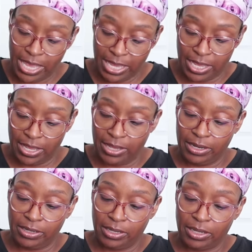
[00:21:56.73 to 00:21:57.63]

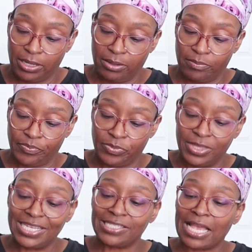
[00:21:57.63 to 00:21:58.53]
And
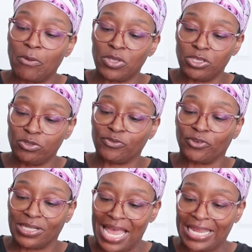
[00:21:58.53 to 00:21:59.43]
this I would use
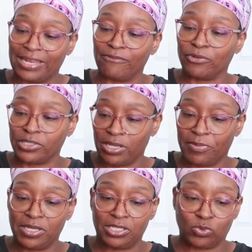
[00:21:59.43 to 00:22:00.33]
for lining for
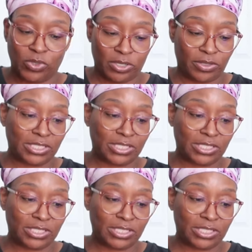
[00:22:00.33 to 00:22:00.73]
something as well.